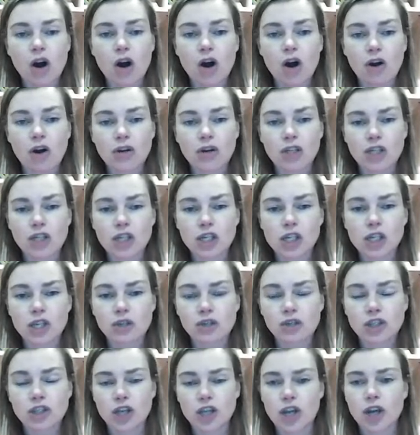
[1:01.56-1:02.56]
on
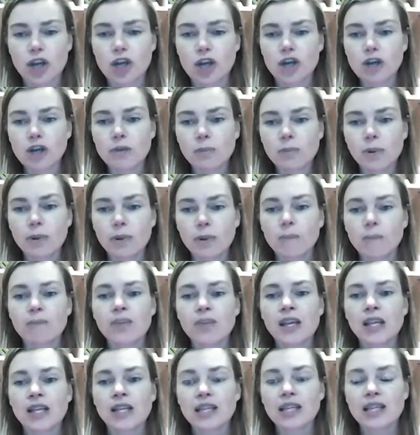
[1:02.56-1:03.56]
YouTube,
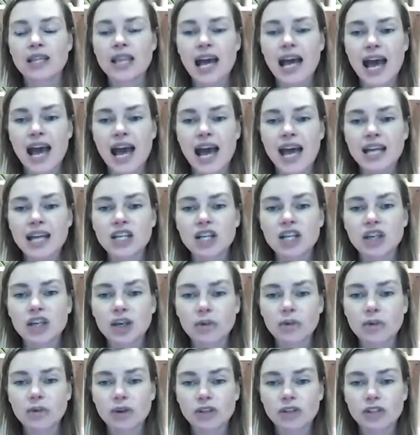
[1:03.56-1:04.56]
then you
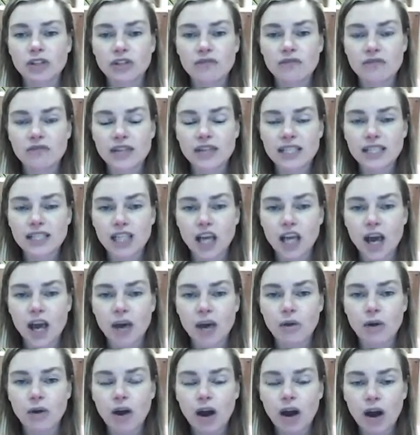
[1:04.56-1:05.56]
can watch the
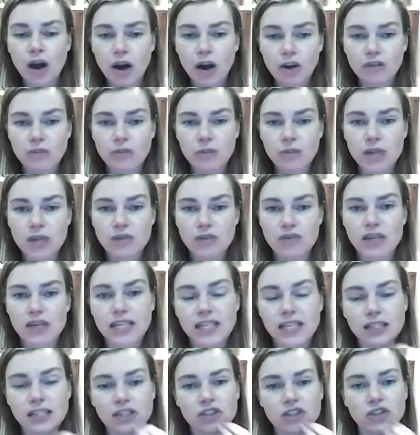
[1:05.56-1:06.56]
video of me
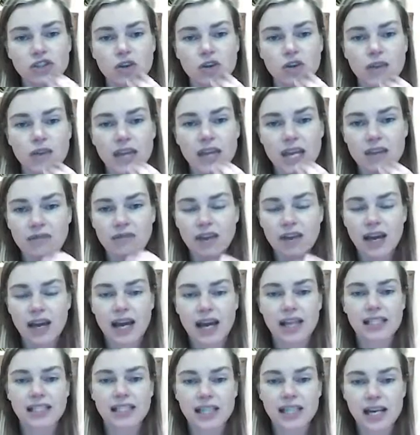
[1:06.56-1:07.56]
reading the story If I
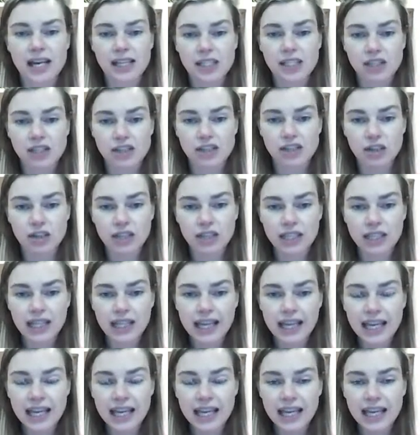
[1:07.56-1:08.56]
Had a Dinosaur. The
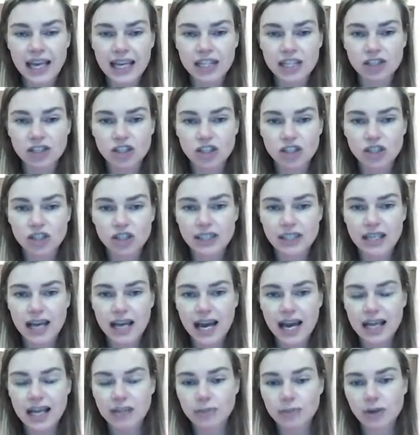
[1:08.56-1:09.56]
link is just
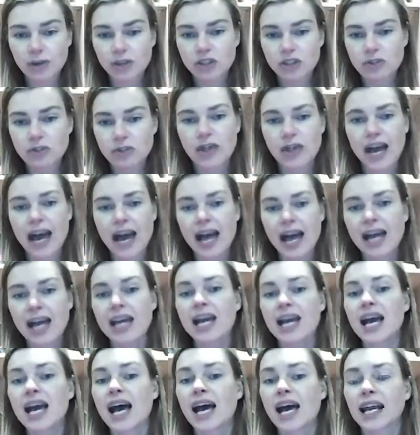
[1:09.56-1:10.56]
at the bottom there,
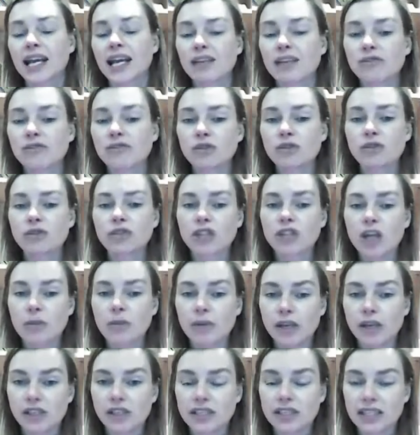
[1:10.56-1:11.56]
and I've also
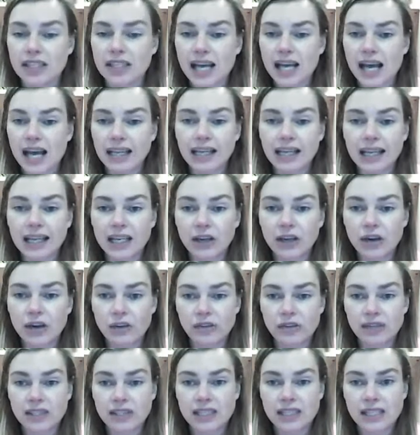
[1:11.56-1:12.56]
posted that link
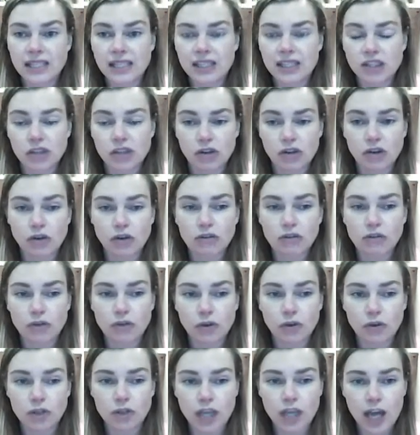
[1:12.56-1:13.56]
on Seesaw
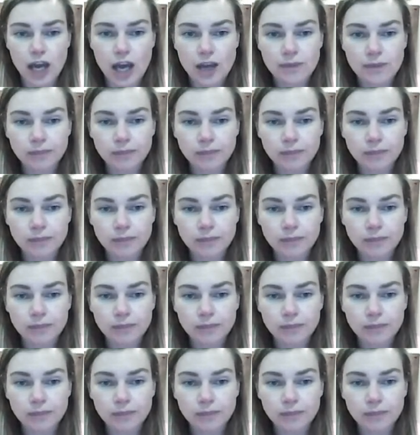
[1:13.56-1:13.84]
for you.